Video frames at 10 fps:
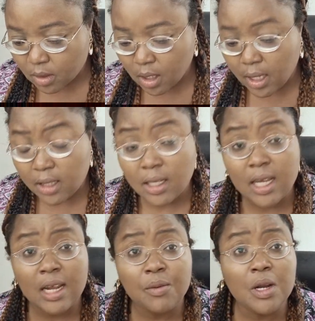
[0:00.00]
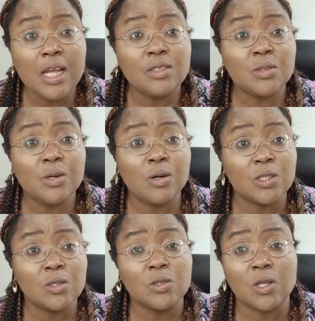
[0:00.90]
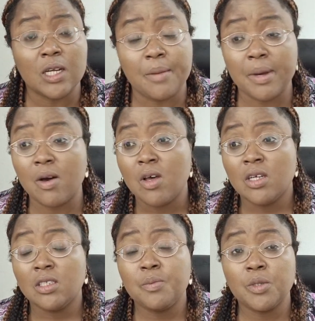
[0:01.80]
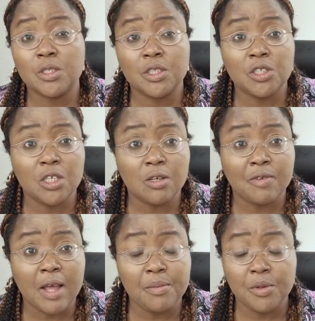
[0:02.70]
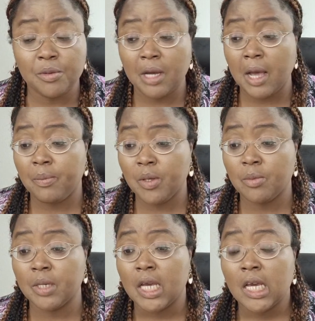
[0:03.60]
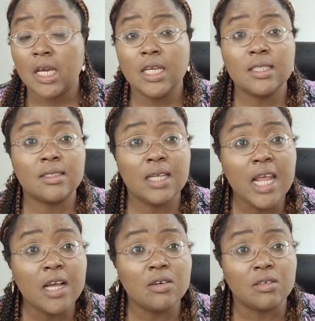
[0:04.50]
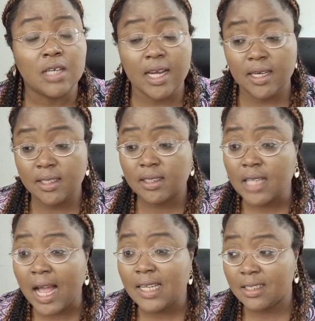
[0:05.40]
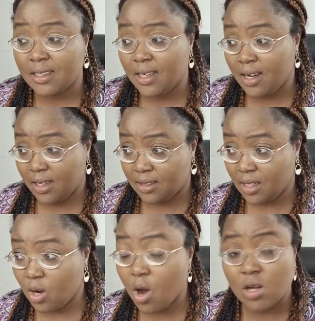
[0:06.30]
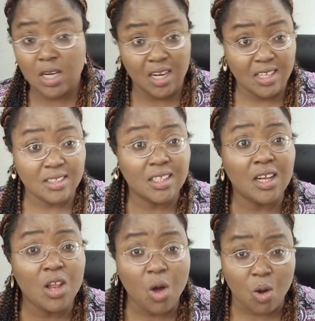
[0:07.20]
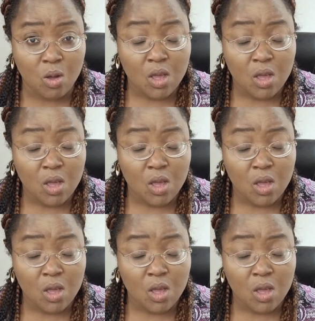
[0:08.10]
And then I wanted to also talk about the proscription of IPOB. It's legal, it is standing, it is in court, it is the law.